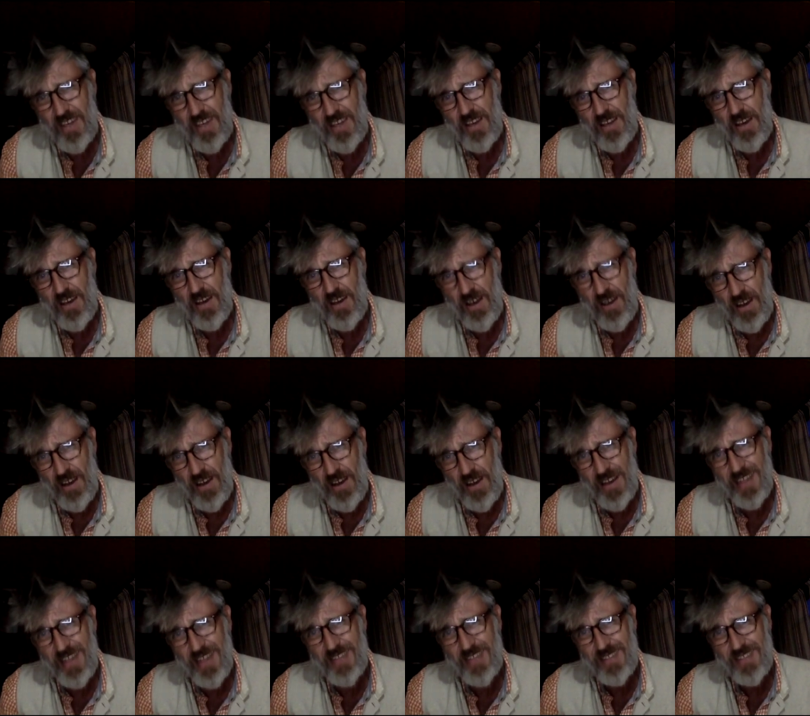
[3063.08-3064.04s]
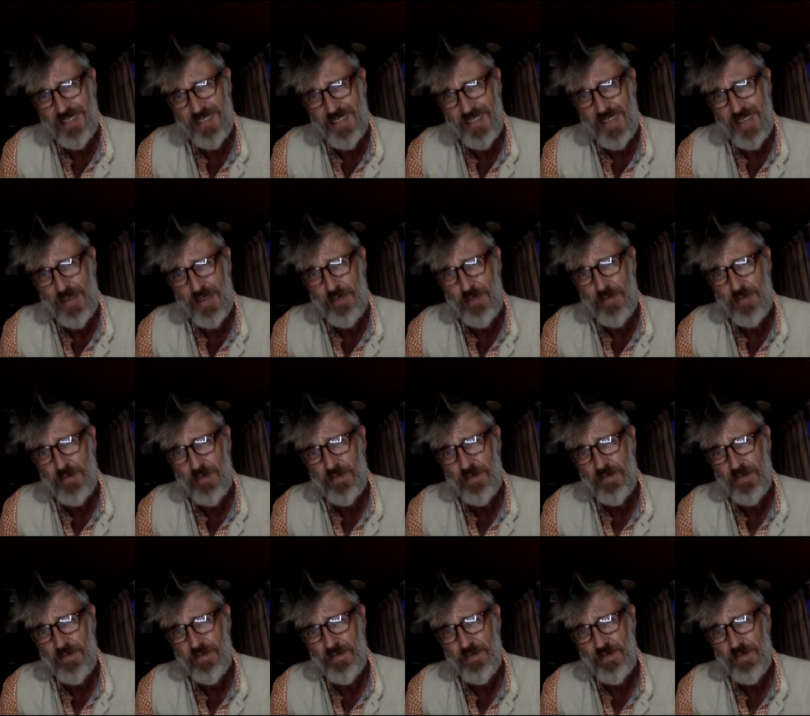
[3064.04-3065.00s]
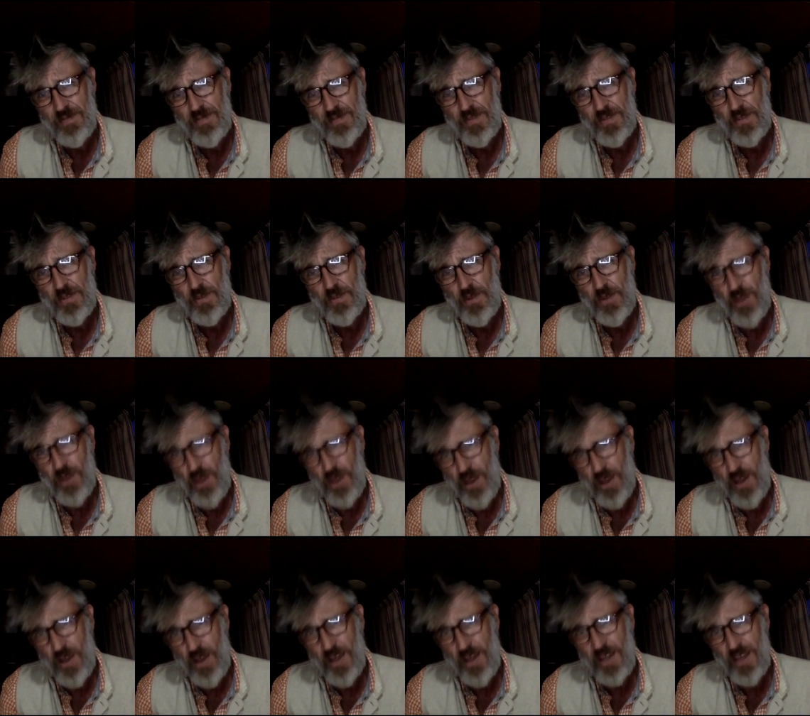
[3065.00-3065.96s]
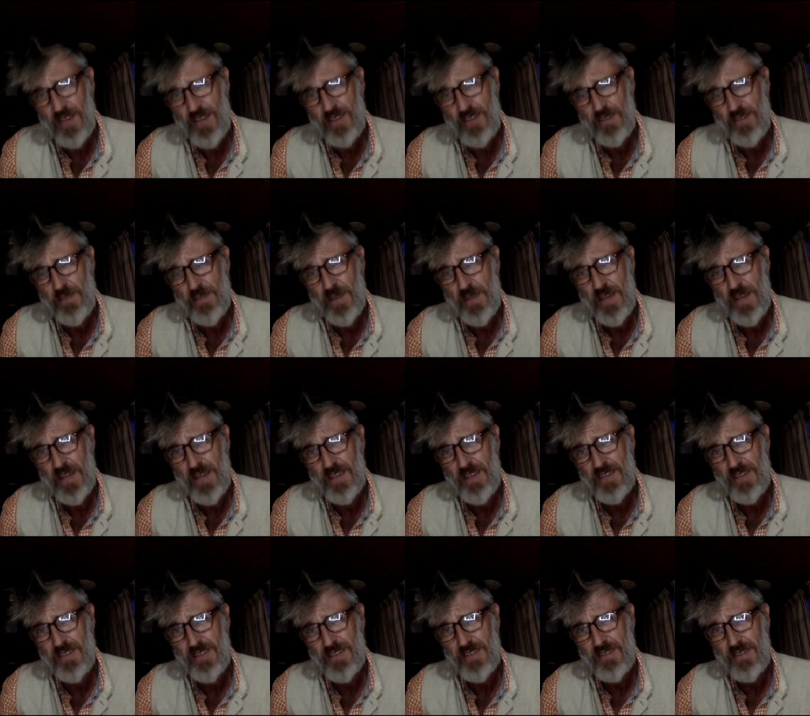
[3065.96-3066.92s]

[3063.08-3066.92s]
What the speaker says: a higher step to a higher space.